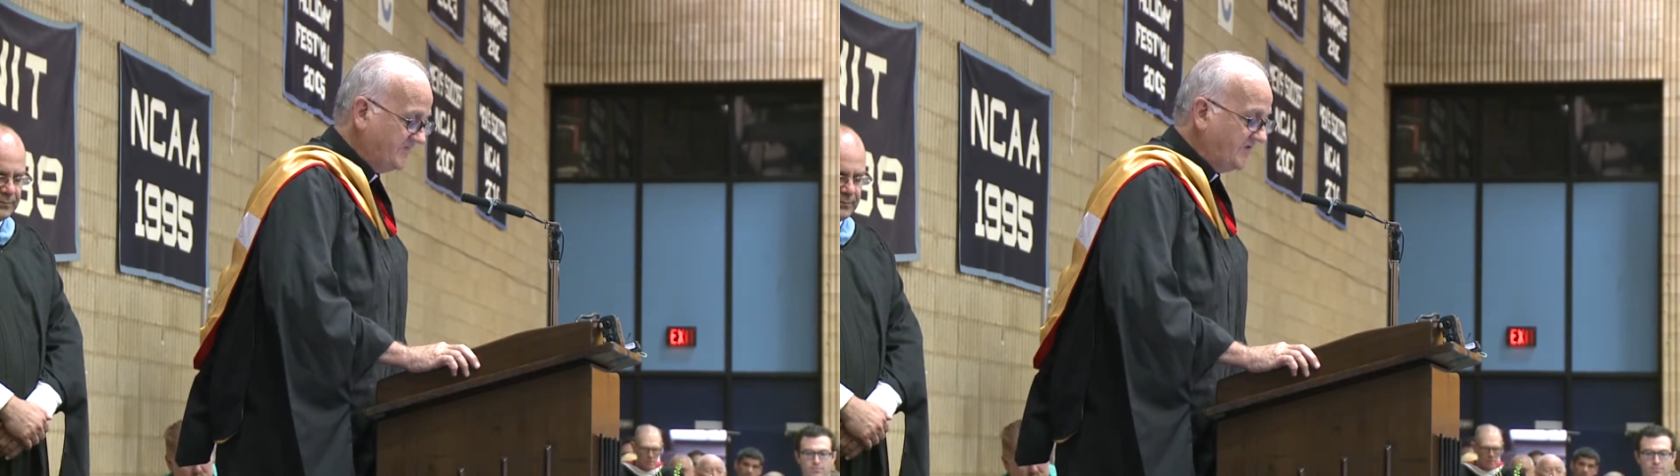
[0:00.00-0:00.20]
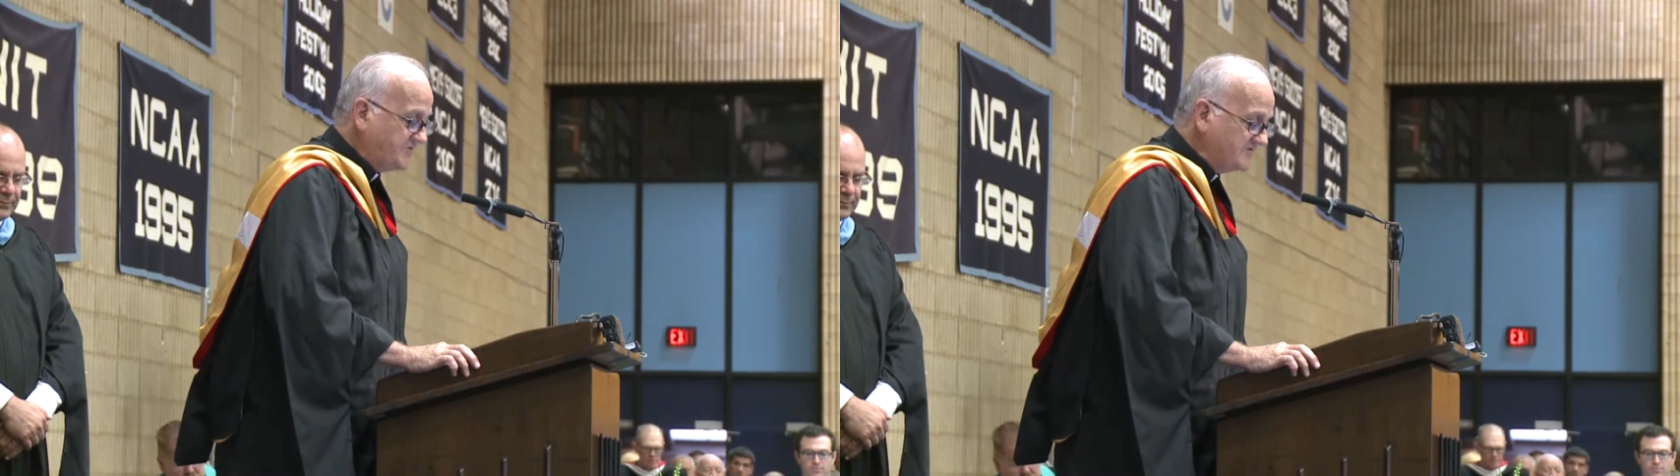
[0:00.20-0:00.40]

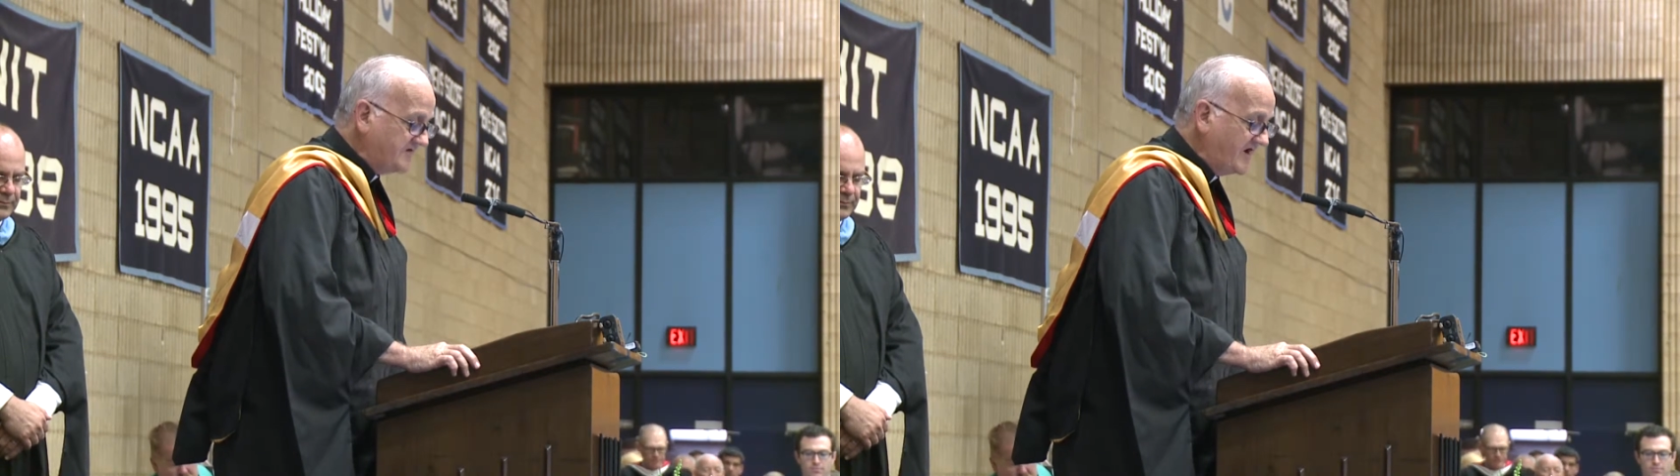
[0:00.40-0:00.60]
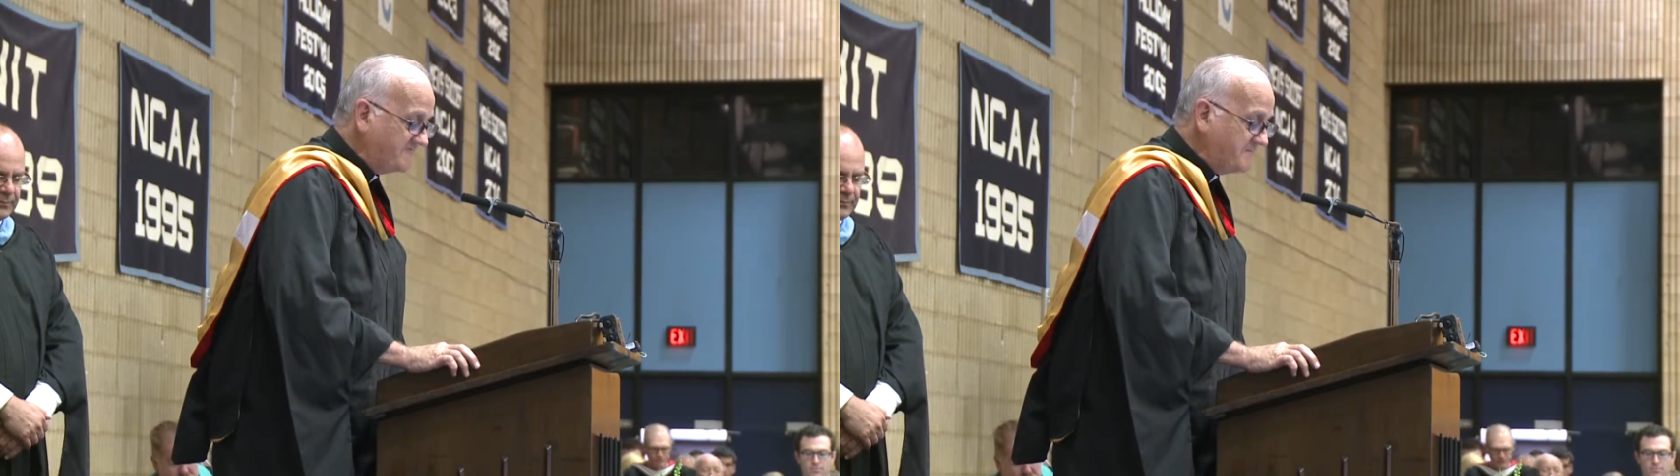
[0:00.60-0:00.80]
that your
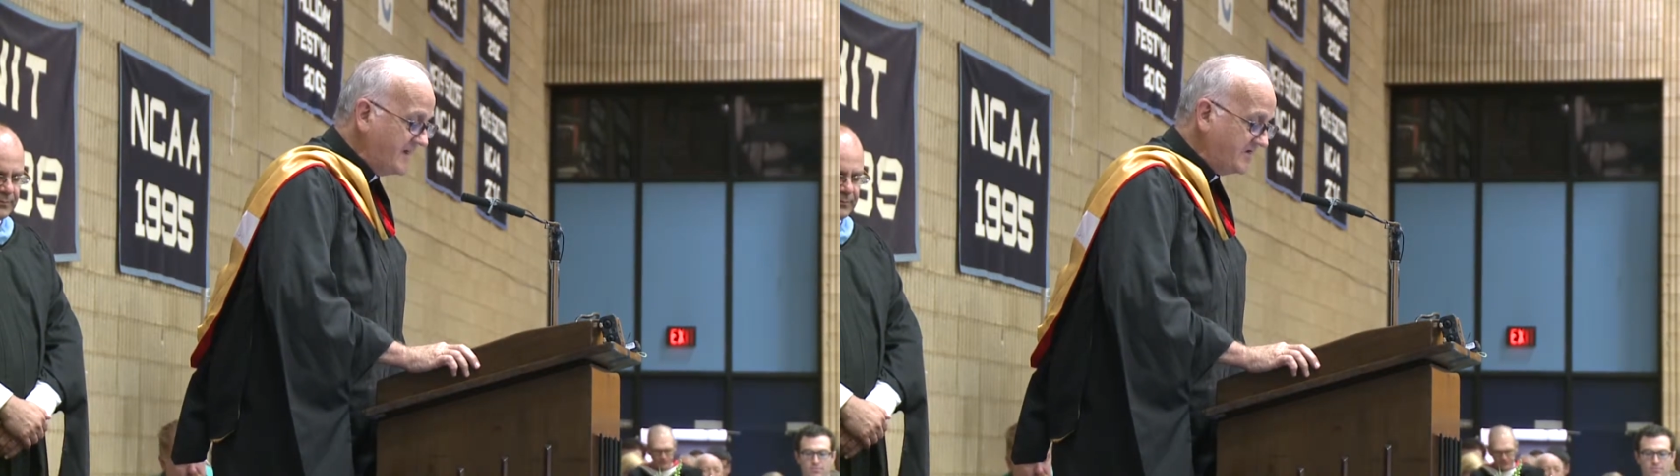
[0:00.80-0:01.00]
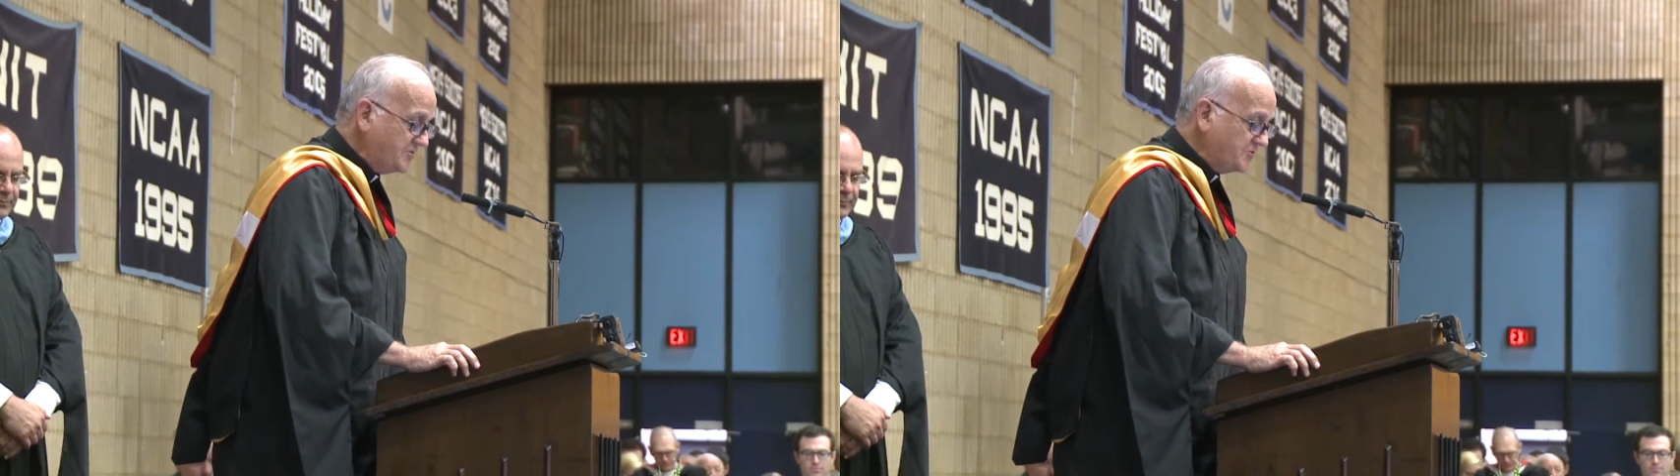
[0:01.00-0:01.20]
love
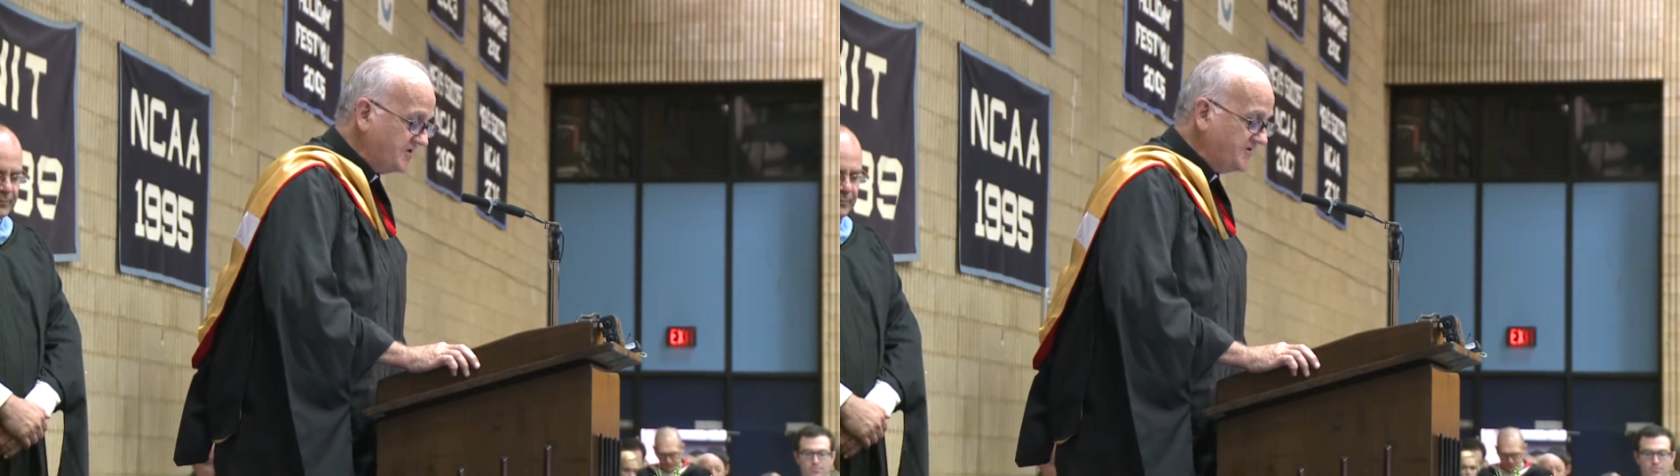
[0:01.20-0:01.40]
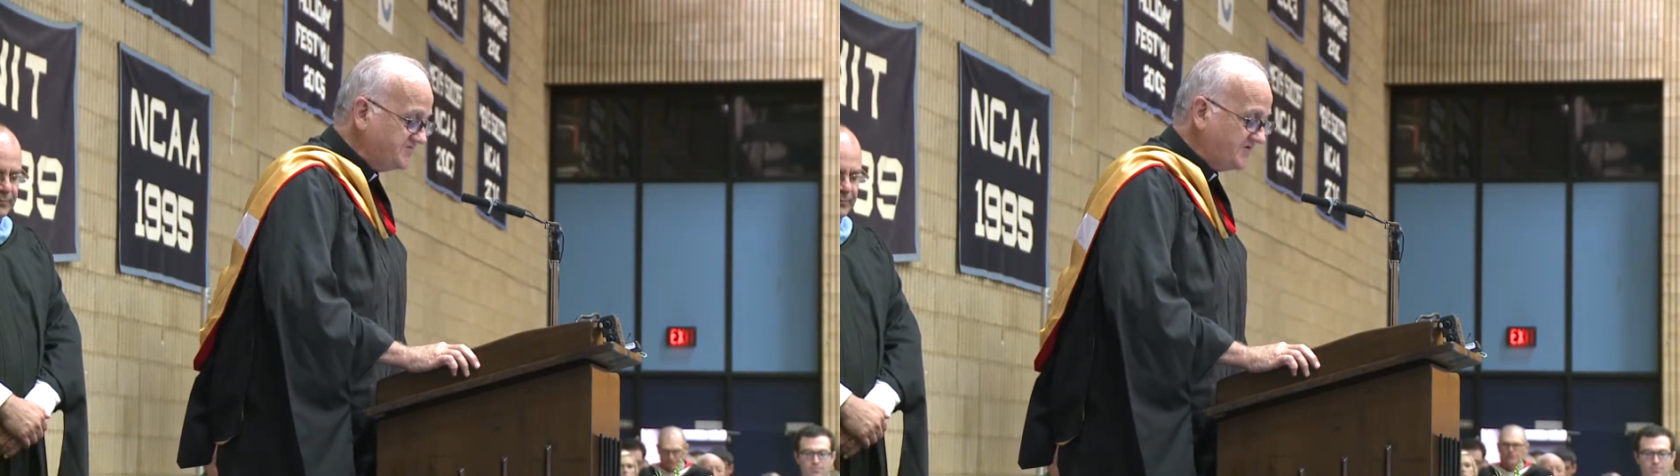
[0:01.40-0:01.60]
may
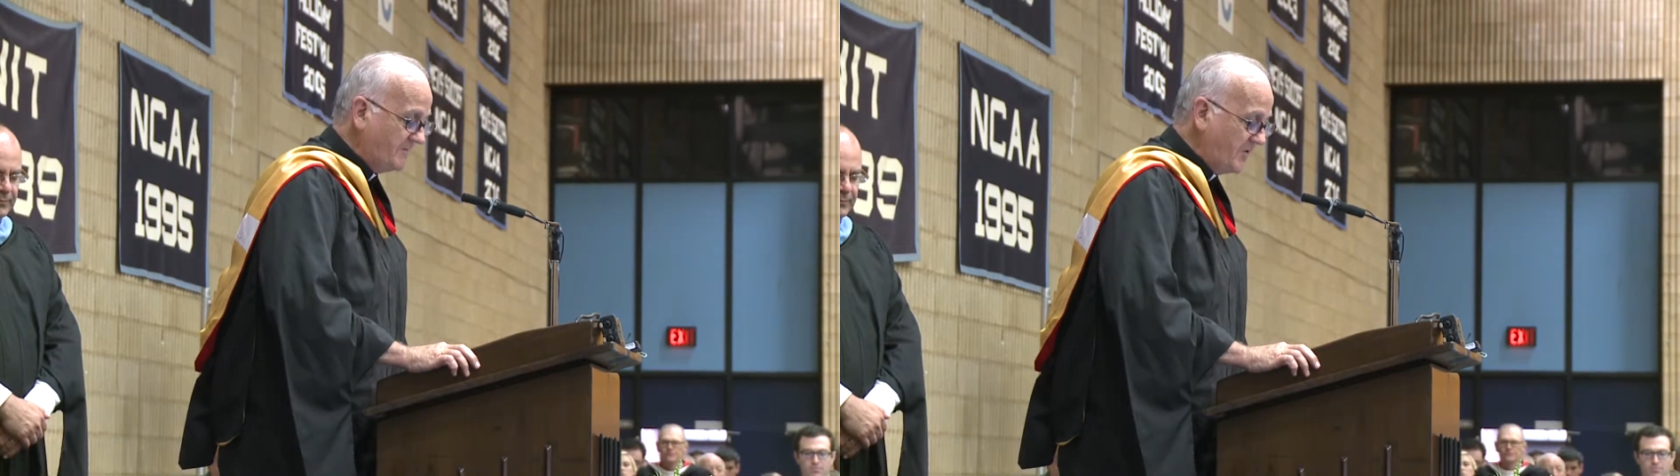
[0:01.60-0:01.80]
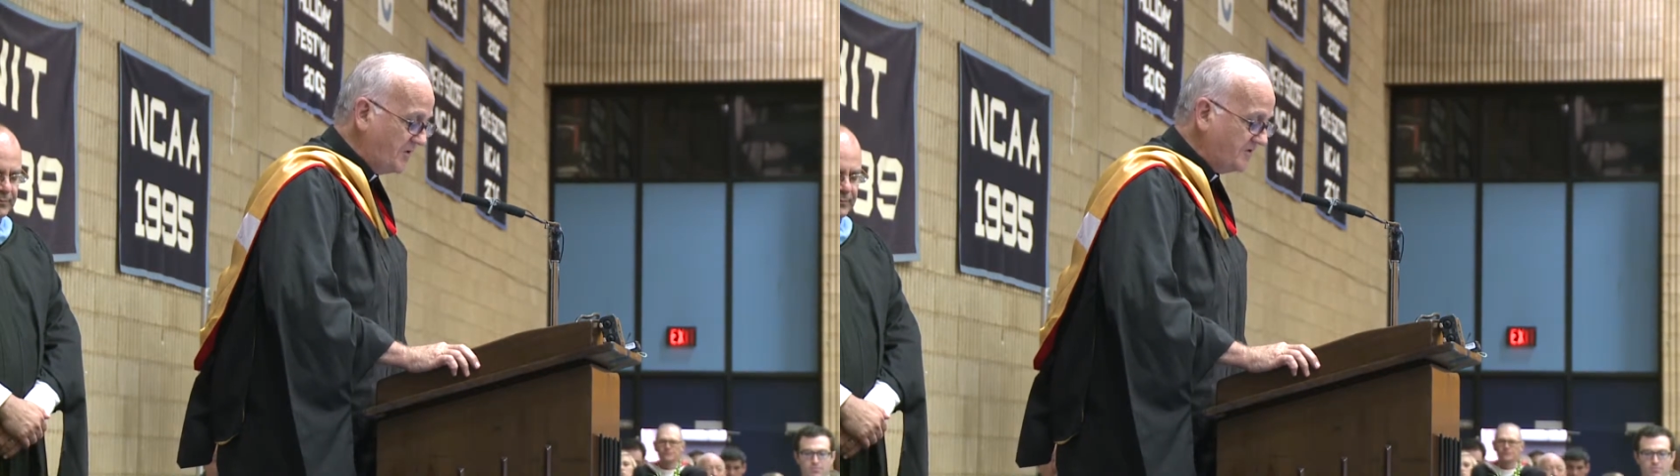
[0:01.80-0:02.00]
increase
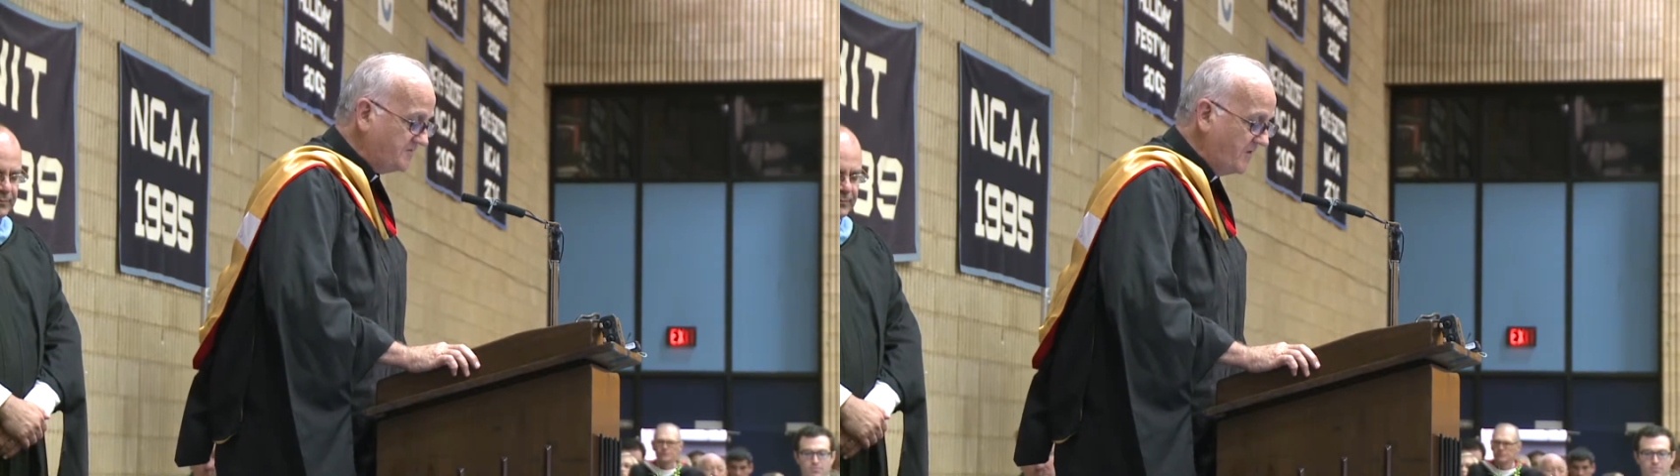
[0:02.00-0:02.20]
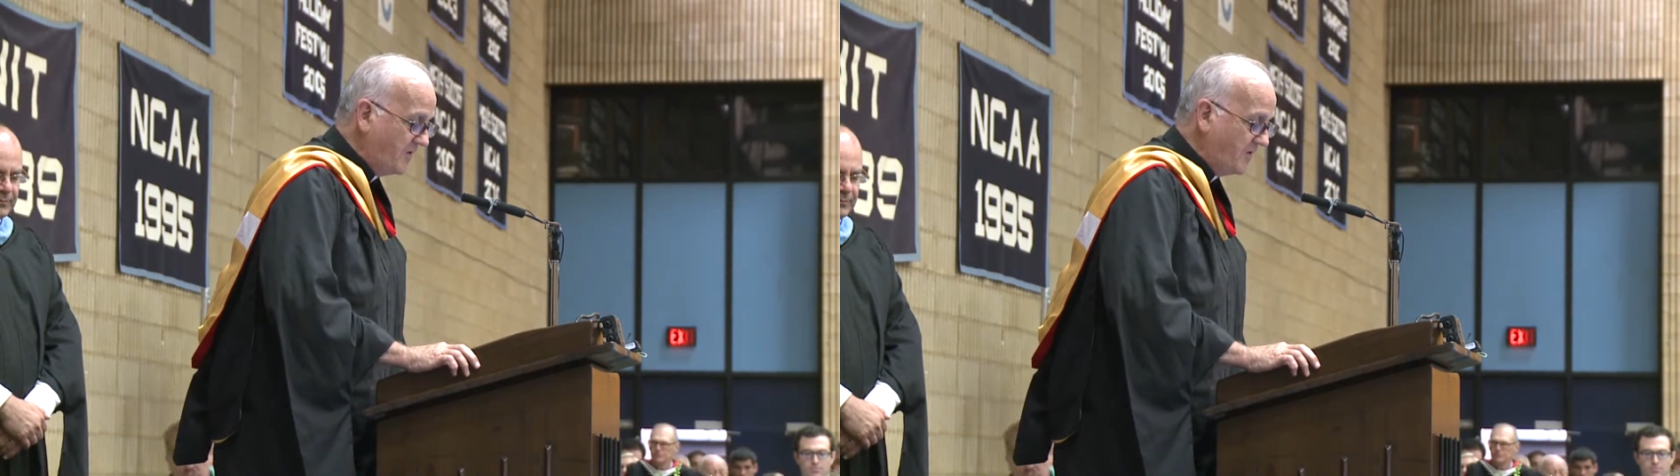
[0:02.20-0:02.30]
more and